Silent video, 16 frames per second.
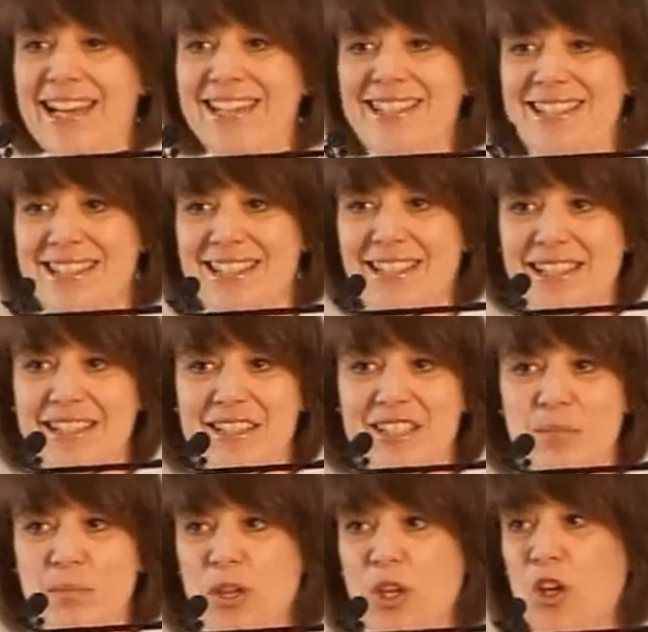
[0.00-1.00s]

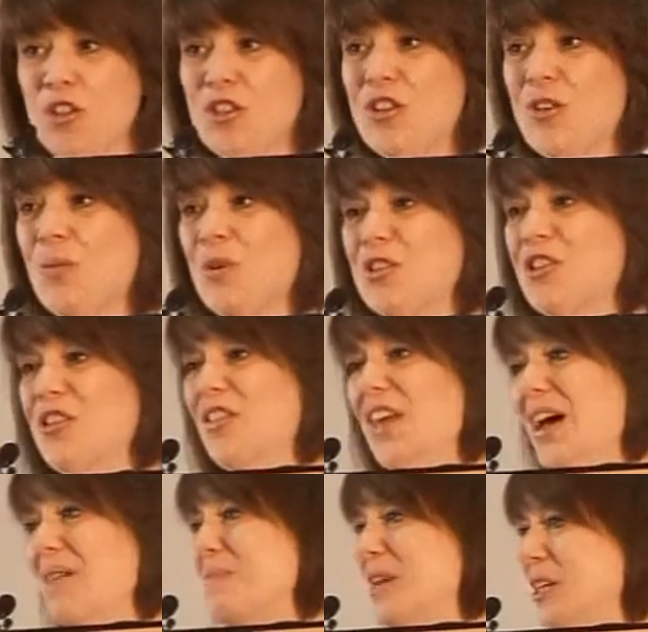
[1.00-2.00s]
isolated because there wasn't
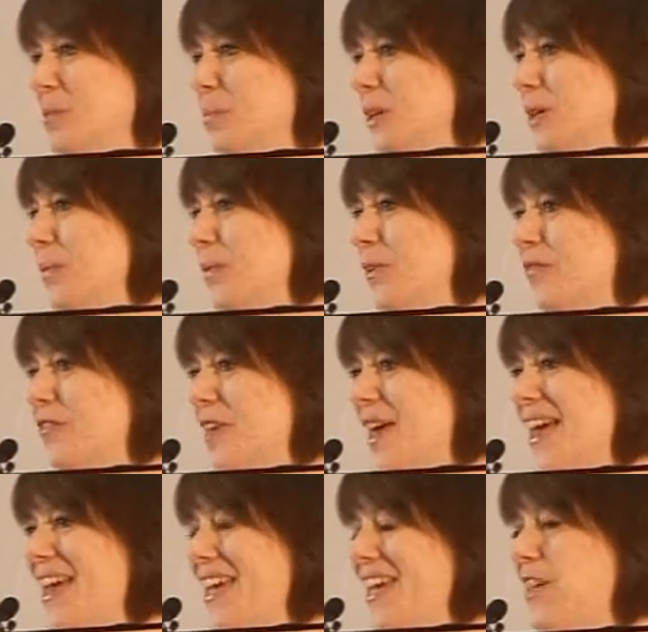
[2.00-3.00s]
that many people of
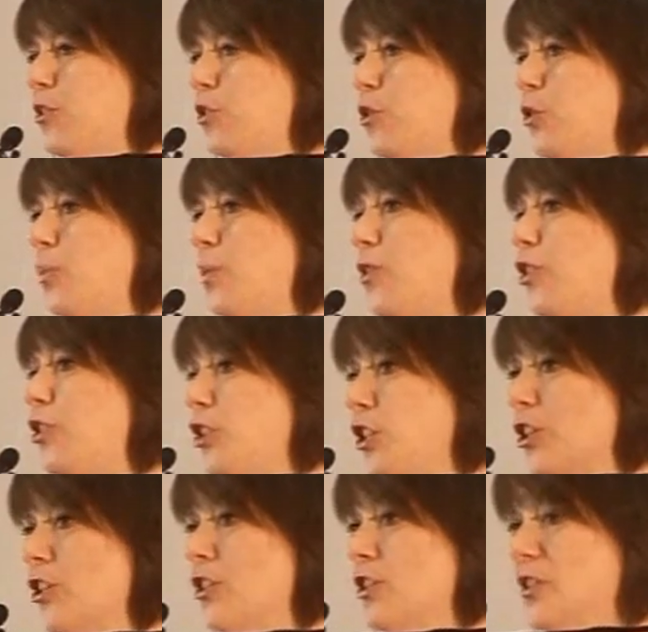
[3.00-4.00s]
their age group in the
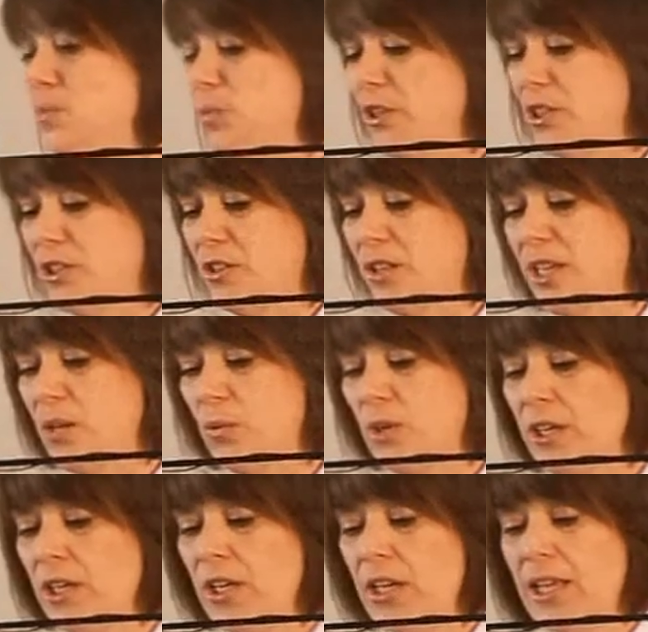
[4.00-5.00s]
churches in which they
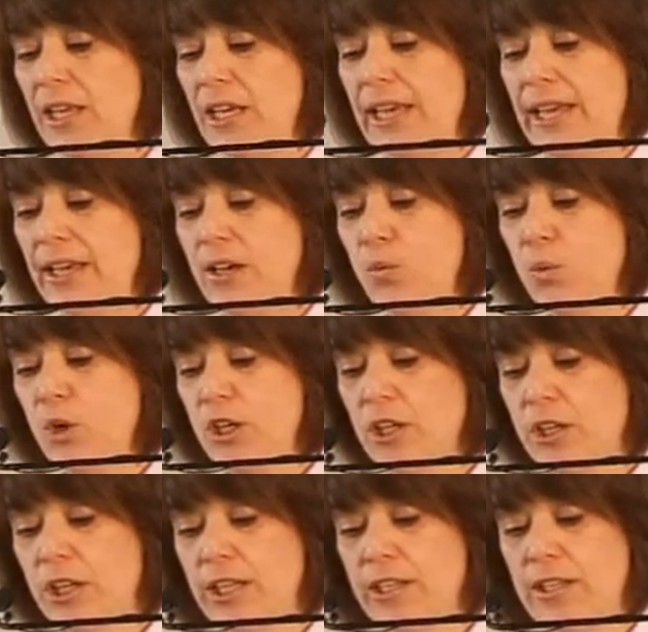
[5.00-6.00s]
were
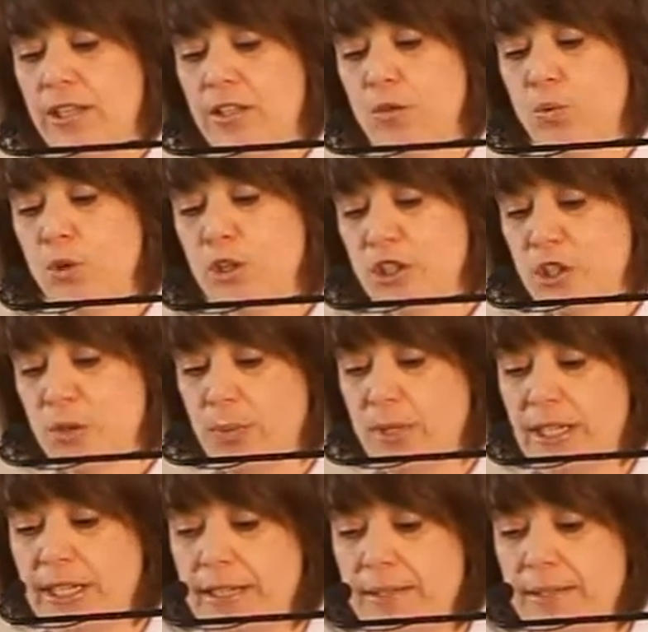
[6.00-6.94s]
working and worshipping